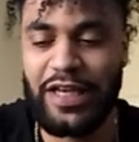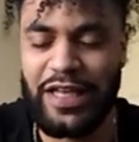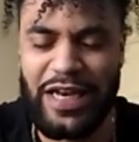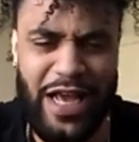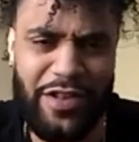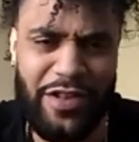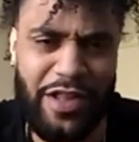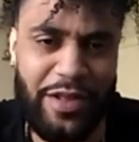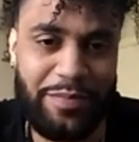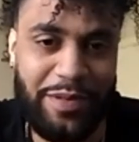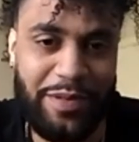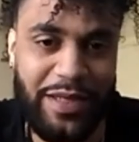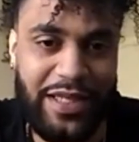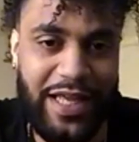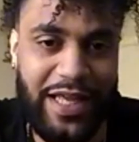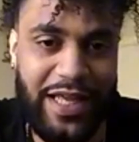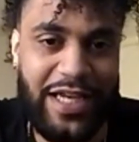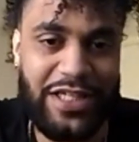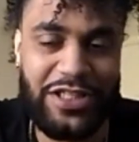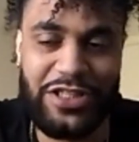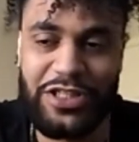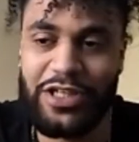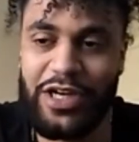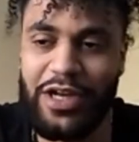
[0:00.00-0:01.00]
and how they played
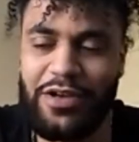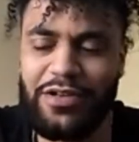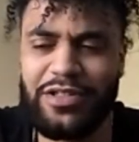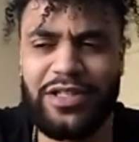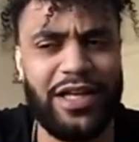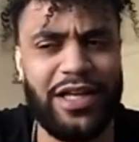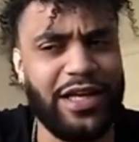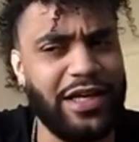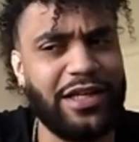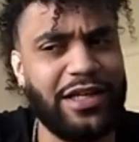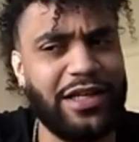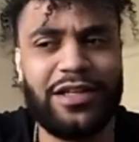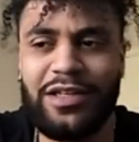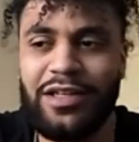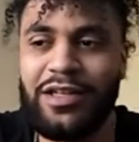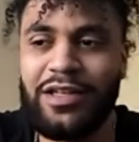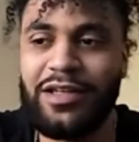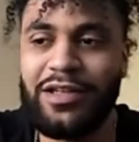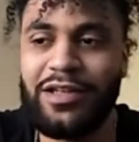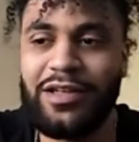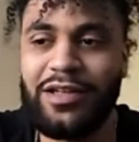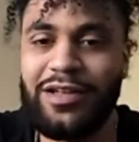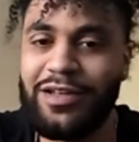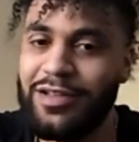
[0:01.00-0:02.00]
last year, I was like,
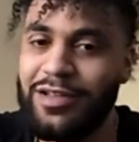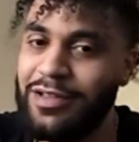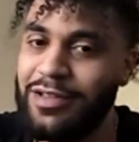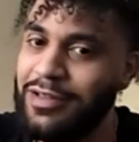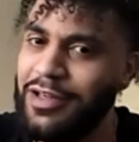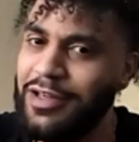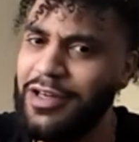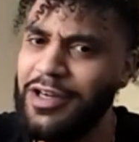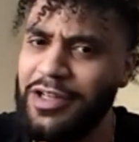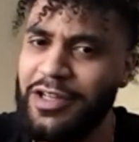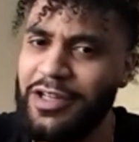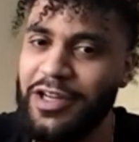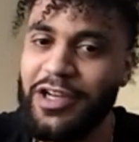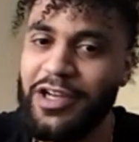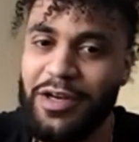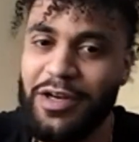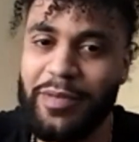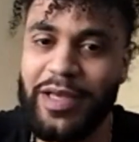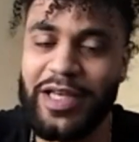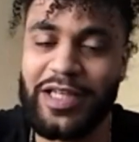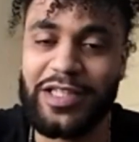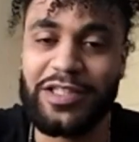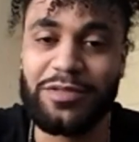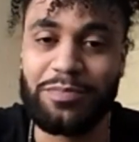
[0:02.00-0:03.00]
they're gonna make a